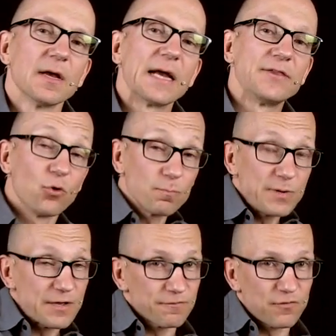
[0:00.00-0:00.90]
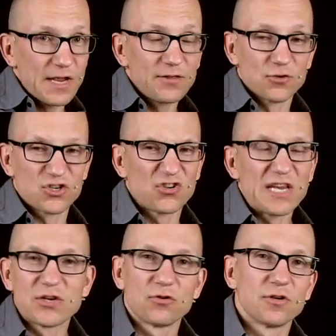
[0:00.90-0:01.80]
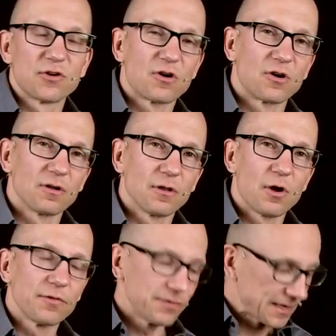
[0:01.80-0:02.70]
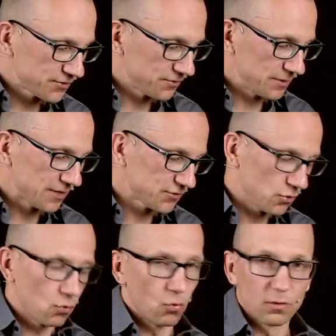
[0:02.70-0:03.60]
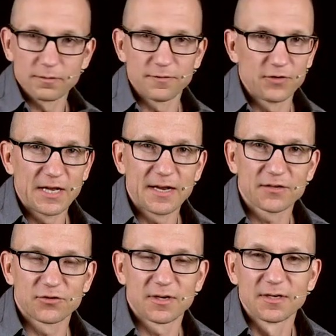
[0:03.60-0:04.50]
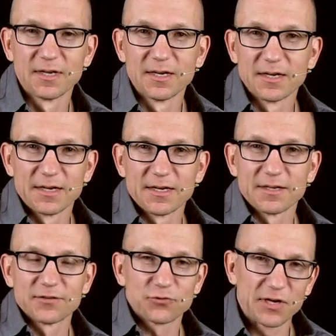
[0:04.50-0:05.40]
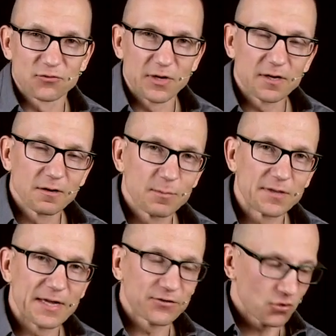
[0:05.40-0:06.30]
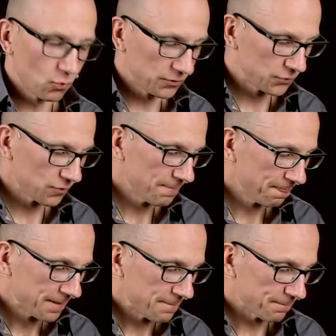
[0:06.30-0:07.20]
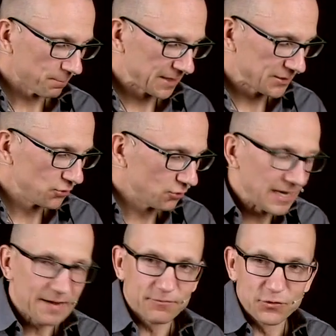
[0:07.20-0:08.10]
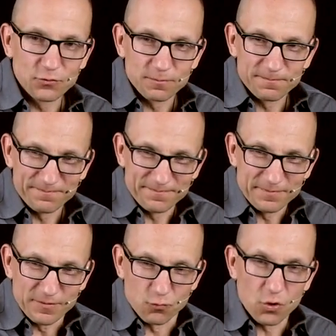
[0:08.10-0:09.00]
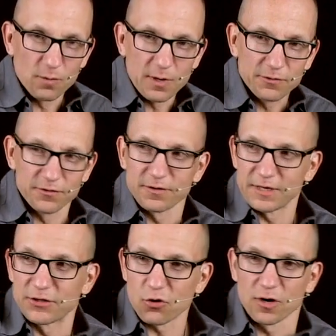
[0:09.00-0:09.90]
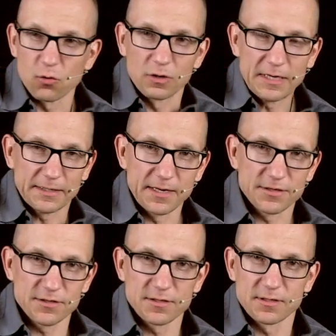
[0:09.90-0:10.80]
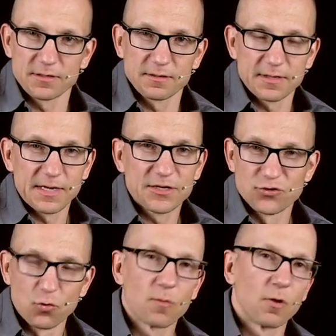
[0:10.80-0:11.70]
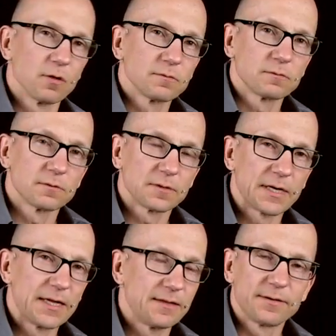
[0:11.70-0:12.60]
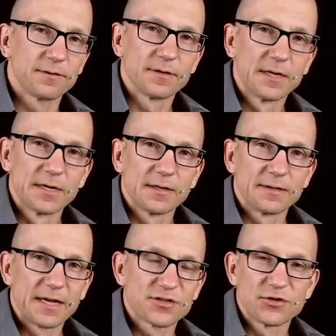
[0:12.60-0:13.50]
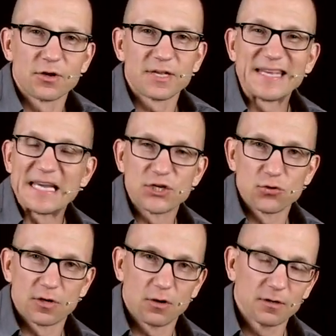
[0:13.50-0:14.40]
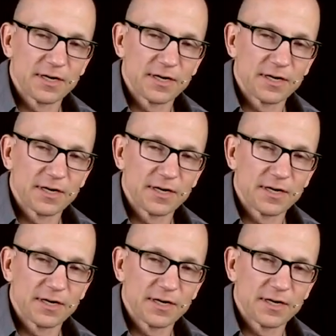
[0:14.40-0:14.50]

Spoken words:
And don't be afraid to shake your guitar a lot. That's just cool. If you get extra strings ringing a little bit, that's cool too. But you don't have to worry about the guitar going like this. It's normal, and that's not an issue at all.